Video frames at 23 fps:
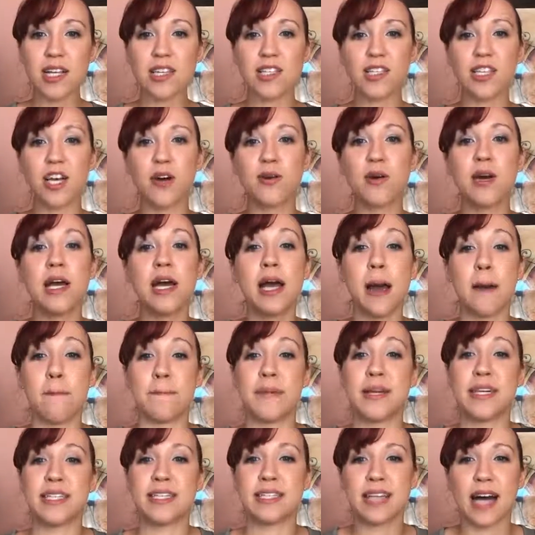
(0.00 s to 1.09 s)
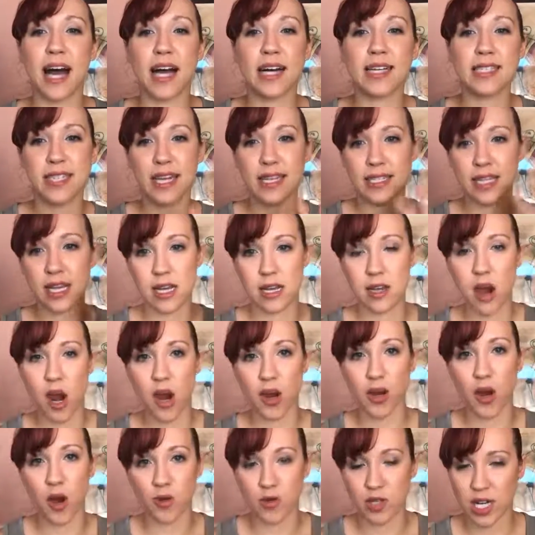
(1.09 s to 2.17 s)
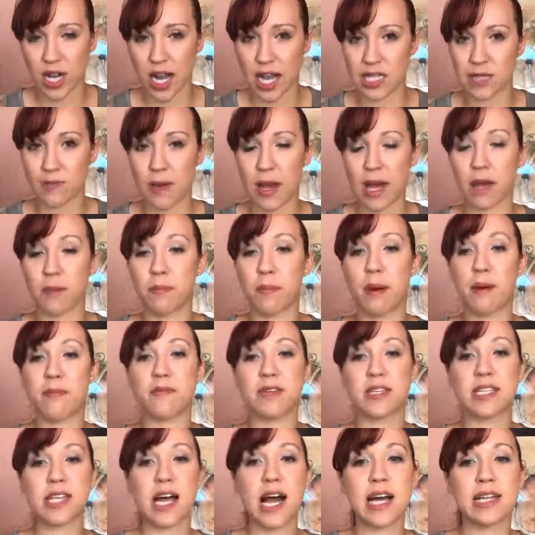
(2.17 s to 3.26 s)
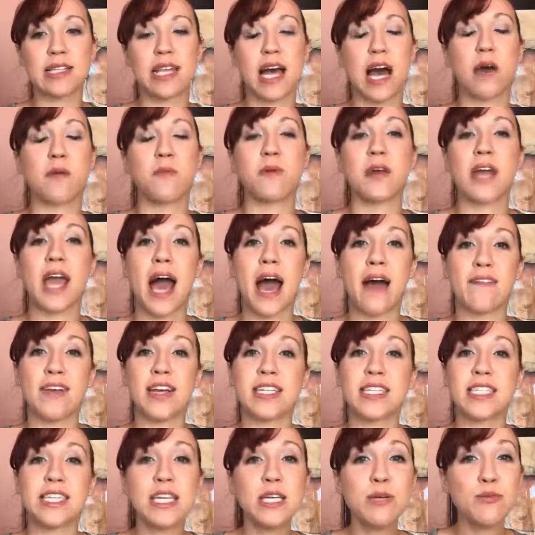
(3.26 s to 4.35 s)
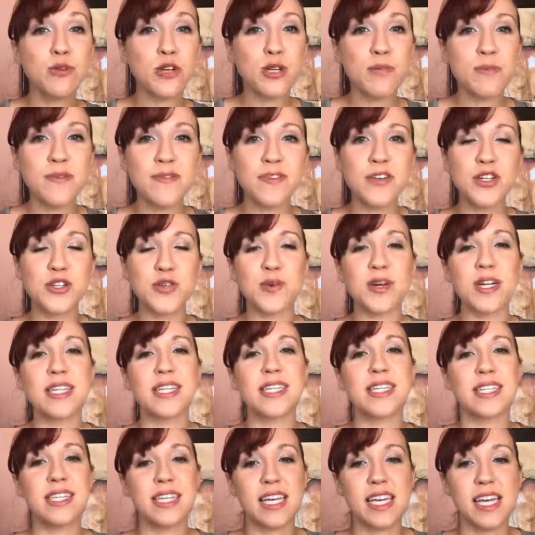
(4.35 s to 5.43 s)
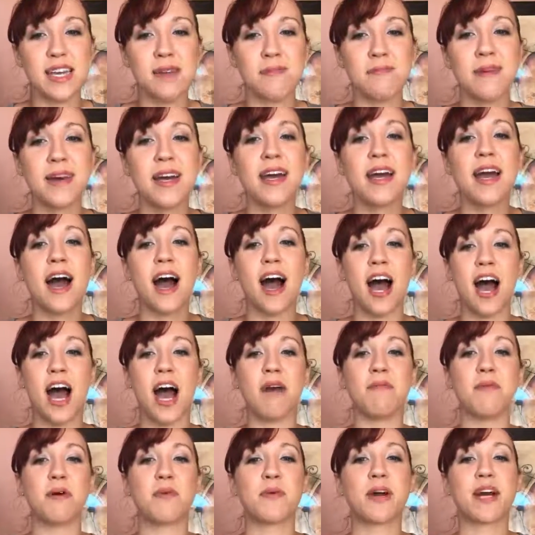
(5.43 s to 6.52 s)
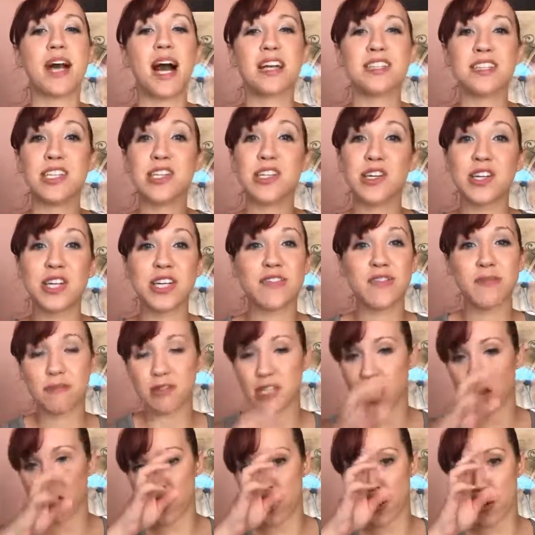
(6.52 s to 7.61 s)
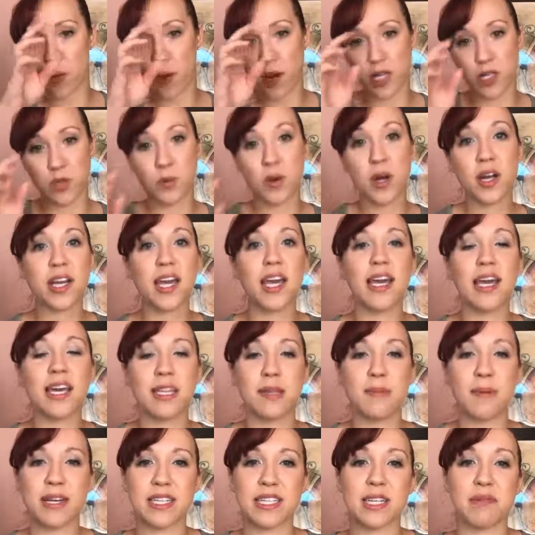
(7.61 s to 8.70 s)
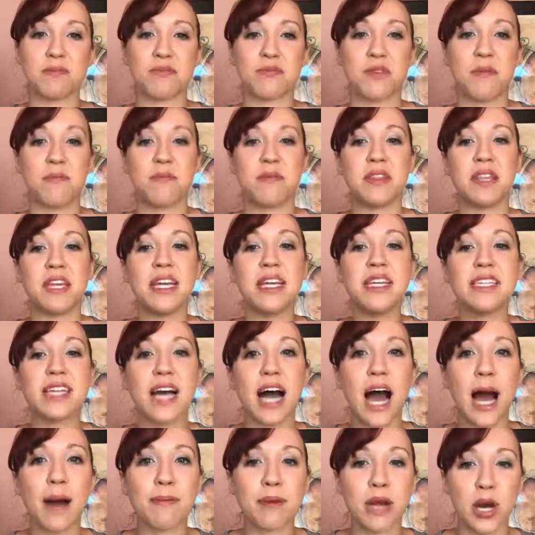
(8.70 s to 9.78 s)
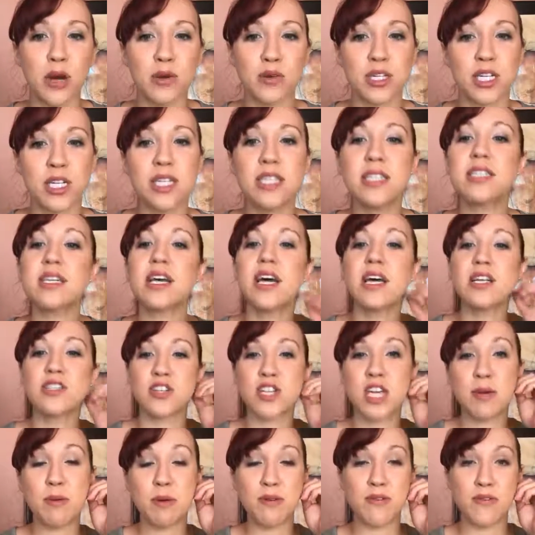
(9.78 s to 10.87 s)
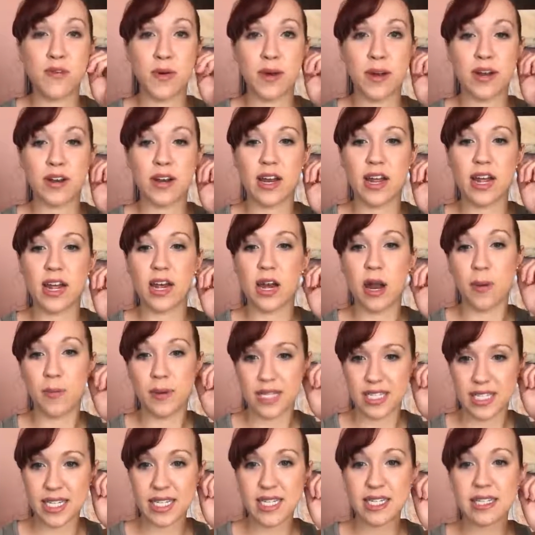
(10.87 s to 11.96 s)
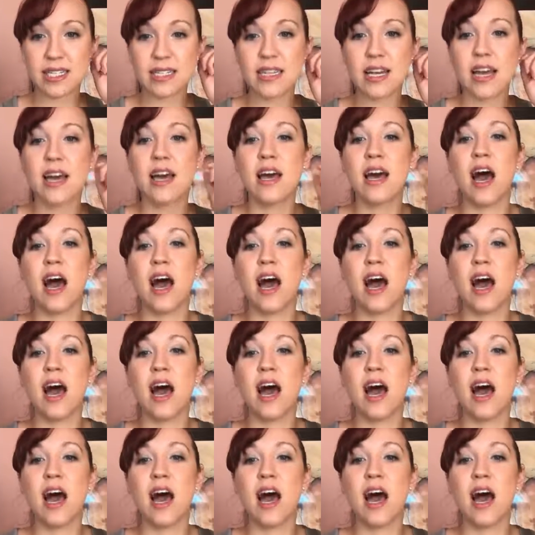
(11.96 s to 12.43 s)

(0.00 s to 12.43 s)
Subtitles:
So besides, that's like our coaching aspect. But besides that, we have a team group. If you join the team, we're constantly learning from each other what is working and the best tips from the top coaches to keep moving forward in our business.